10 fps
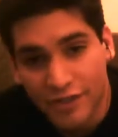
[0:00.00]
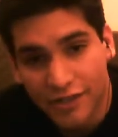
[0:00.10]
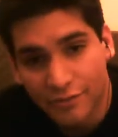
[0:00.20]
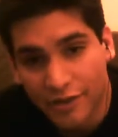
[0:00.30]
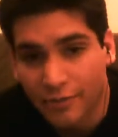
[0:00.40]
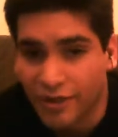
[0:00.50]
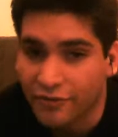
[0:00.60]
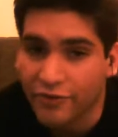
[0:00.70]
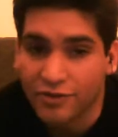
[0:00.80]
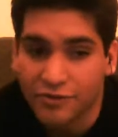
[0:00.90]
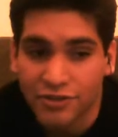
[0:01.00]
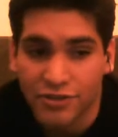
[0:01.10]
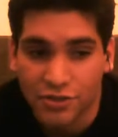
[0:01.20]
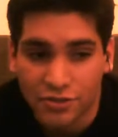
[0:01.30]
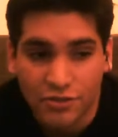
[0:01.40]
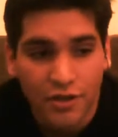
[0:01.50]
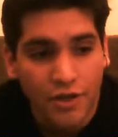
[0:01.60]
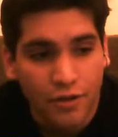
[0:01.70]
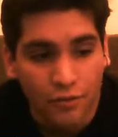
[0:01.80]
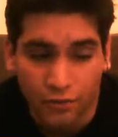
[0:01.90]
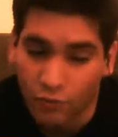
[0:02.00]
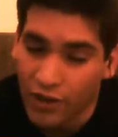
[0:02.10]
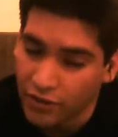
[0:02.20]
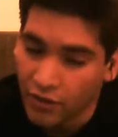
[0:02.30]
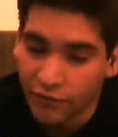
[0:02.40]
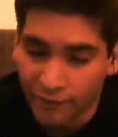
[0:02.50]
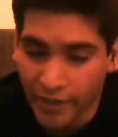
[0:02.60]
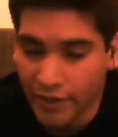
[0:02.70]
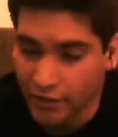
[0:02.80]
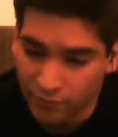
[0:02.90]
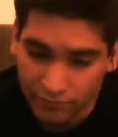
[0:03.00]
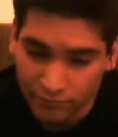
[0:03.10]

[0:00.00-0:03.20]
that my manufacturing teacher, well, one of my